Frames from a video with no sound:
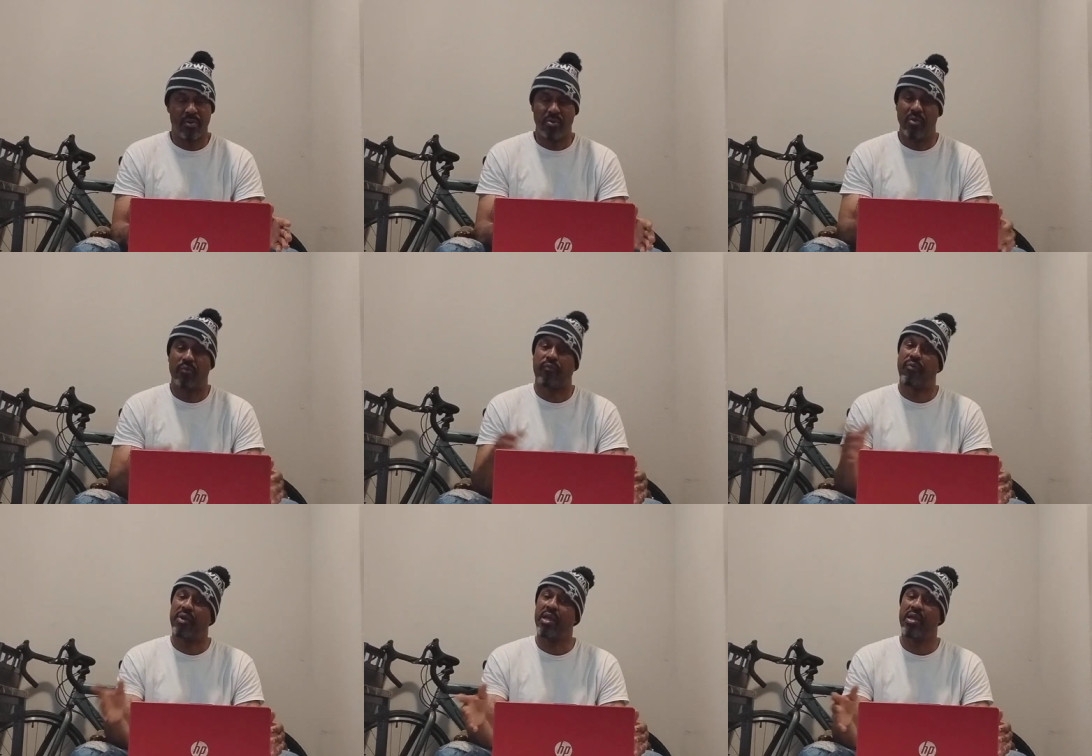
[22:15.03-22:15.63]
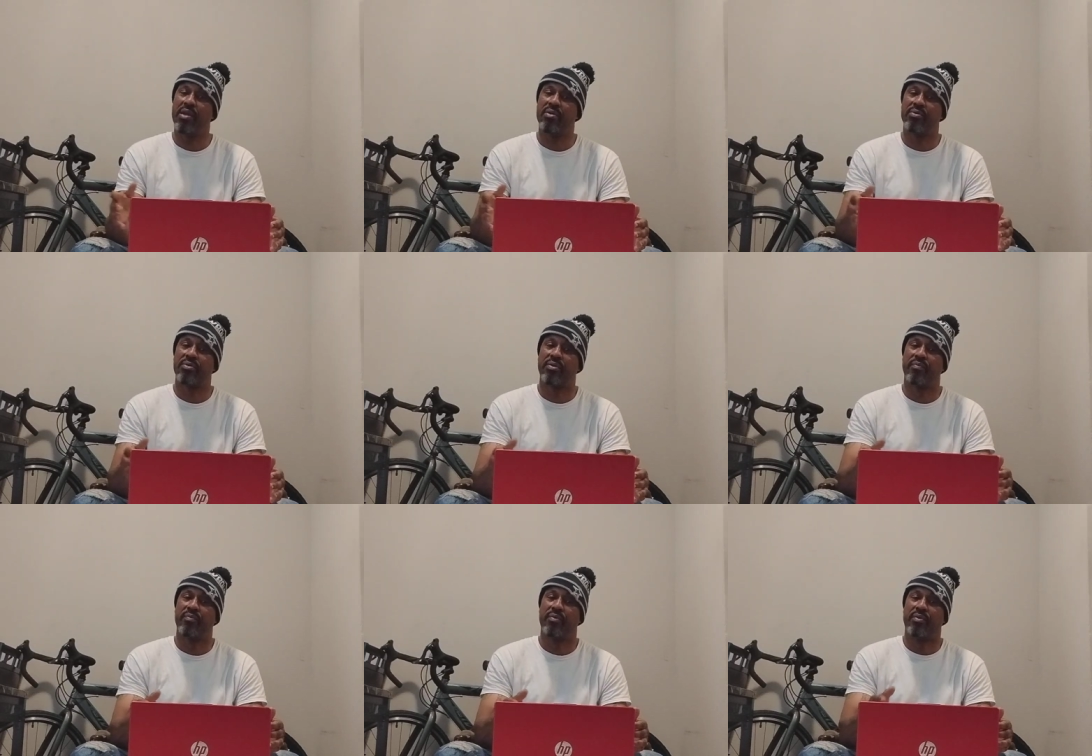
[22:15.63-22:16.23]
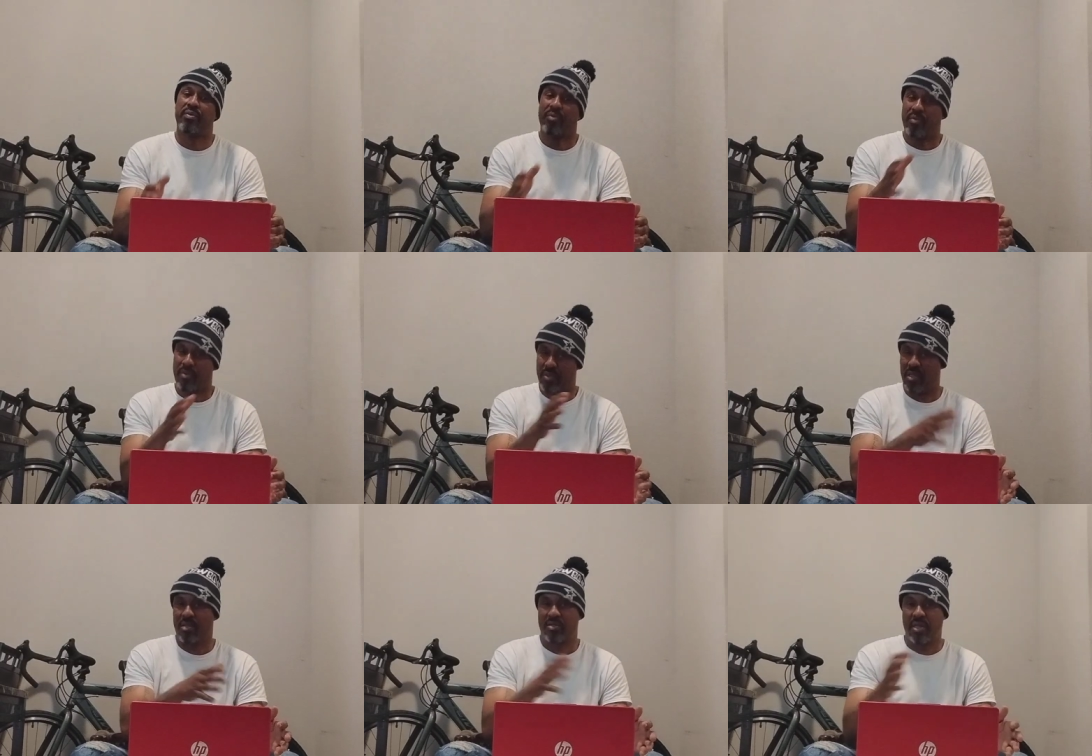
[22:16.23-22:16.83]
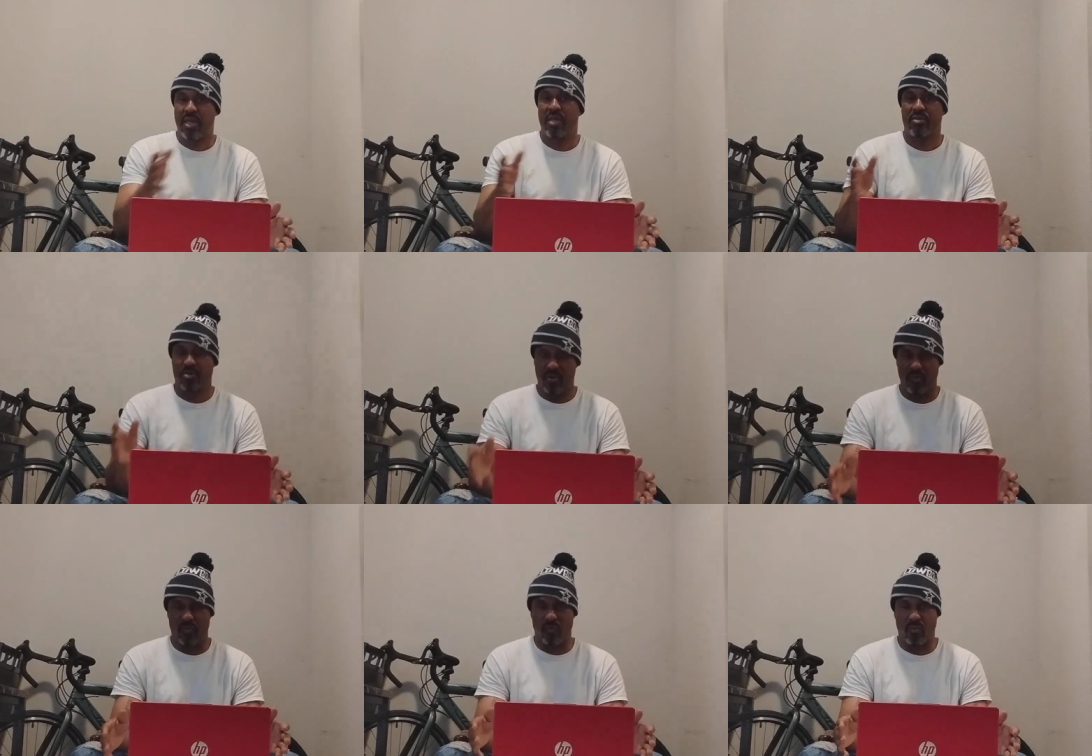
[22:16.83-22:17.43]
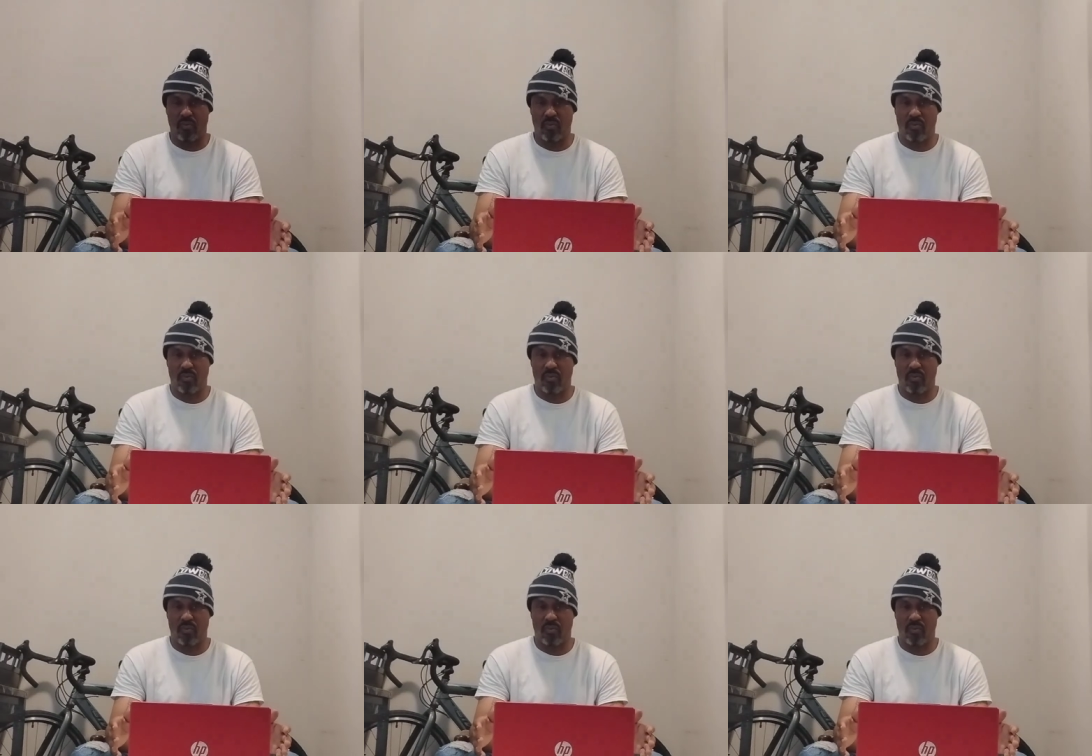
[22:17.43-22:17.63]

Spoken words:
Your friends get that too.